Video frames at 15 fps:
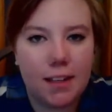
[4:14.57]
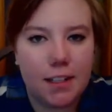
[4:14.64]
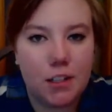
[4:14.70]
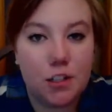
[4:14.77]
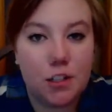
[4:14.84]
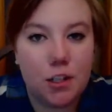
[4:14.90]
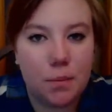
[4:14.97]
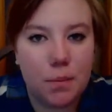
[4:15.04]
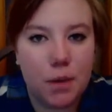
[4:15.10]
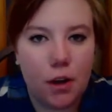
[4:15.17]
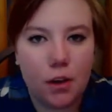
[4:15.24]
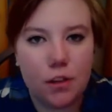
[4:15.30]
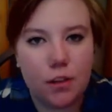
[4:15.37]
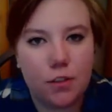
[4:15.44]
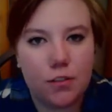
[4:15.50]
Like, it's jumping
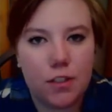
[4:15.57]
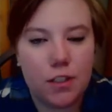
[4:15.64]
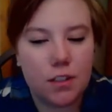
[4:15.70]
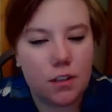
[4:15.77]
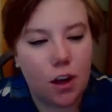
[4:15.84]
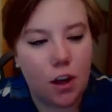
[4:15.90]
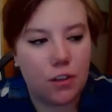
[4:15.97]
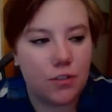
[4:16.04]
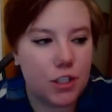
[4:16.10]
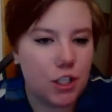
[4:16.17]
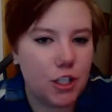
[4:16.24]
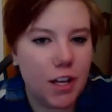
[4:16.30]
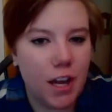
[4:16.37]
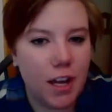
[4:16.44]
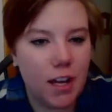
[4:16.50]
all of his
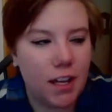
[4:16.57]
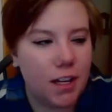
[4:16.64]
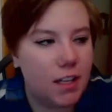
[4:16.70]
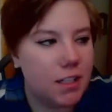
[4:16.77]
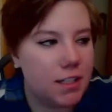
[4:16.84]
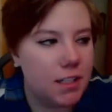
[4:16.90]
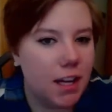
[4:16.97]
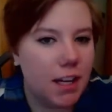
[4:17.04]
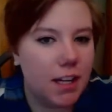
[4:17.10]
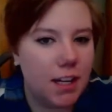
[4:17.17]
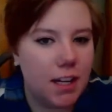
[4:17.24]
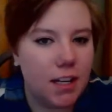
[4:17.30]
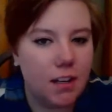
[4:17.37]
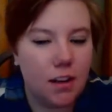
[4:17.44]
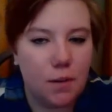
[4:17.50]
shit, and it's like
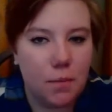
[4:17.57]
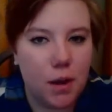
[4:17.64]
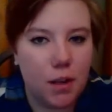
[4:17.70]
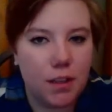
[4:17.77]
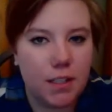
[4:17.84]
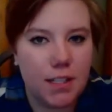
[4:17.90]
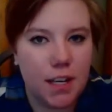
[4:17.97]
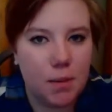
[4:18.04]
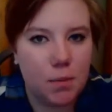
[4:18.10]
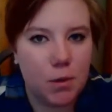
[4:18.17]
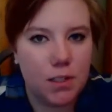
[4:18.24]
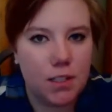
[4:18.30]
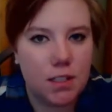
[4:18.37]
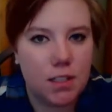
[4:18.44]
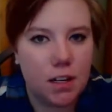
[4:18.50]
getting up on the
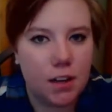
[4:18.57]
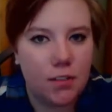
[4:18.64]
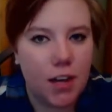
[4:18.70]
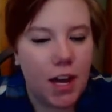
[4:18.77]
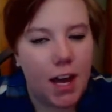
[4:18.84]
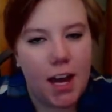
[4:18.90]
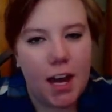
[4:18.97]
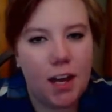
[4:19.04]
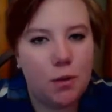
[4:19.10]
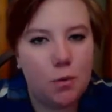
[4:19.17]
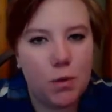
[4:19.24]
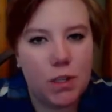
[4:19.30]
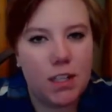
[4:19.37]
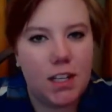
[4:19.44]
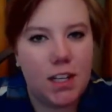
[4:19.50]
tables and stuff,
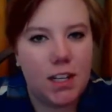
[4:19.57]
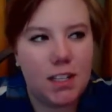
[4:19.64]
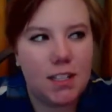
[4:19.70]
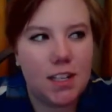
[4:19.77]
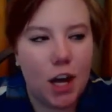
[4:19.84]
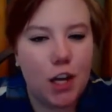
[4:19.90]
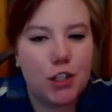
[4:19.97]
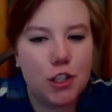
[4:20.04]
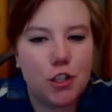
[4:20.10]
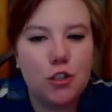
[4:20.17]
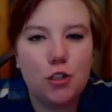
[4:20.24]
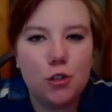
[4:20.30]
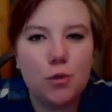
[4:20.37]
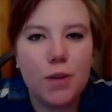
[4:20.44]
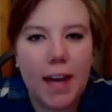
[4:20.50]
and really it's a
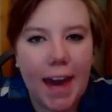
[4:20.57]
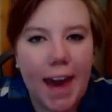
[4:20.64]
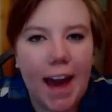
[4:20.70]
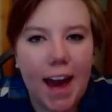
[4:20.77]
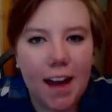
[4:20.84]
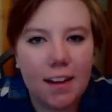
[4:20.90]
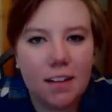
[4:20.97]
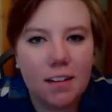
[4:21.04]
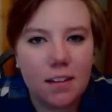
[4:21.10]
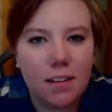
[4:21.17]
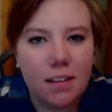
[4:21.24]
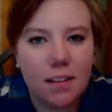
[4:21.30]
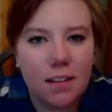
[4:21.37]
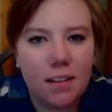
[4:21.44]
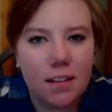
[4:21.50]
new cat.
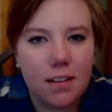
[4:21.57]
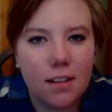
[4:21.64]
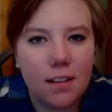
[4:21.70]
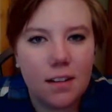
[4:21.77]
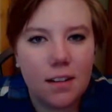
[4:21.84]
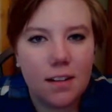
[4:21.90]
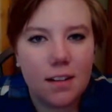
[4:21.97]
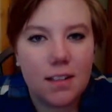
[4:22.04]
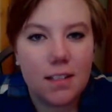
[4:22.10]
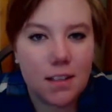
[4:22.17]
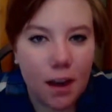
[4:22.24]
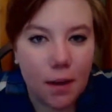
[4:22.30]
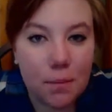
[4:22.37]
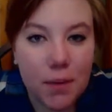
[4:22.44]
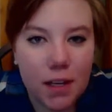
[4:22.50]

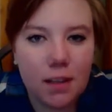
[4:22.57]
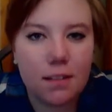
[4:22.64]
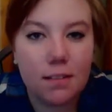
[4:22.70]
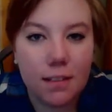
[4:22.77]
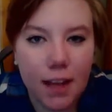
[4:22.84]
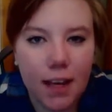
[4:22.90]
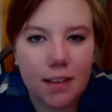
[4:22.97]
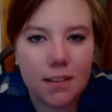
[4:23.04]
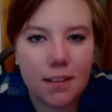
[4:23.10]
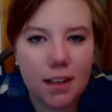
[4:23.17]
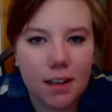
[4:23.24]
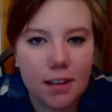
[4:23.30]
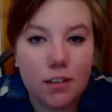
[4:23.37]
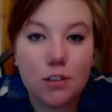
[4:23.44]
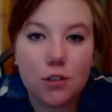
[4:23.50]
Stop being
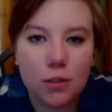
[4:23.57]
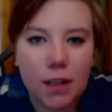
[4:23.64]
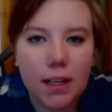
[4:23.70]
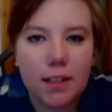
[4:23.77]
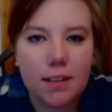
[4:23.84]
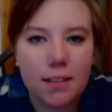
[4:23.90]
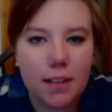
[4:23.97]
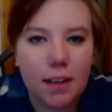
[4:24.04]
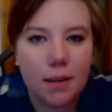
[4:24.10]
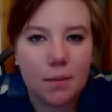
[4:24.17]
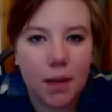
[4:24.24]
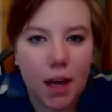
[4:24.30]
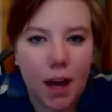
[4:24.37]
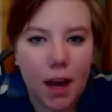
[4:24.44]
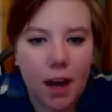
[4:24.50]
lazy and train the damn
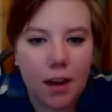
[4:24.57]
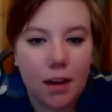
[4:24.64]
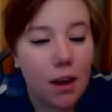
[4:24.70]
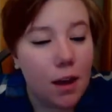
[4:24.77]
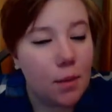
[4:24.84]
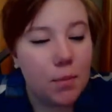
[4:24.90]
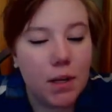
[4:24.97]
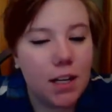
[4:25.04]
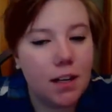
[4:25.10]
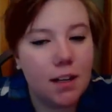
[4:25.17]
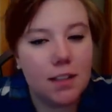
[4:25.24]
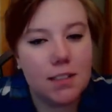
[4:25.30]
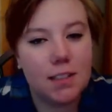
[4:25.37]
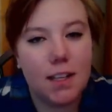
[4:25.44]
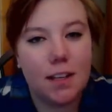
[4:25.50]
cat. But he
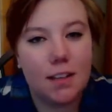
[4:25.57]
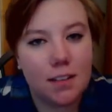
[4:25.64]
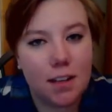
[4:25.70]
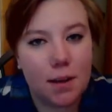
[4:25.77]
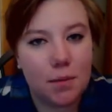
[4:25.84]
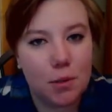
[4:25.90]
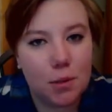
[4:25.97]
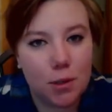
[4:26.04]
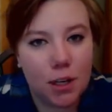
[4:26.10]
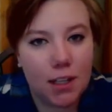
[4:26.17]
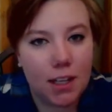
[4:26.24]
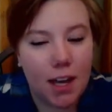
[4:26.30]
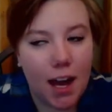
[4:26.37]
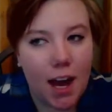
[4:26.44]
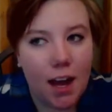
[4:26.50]
doesn't take the time to train the
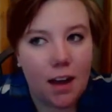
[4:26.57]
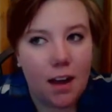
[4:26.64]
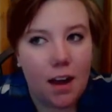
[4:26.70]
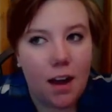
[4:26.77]
cat.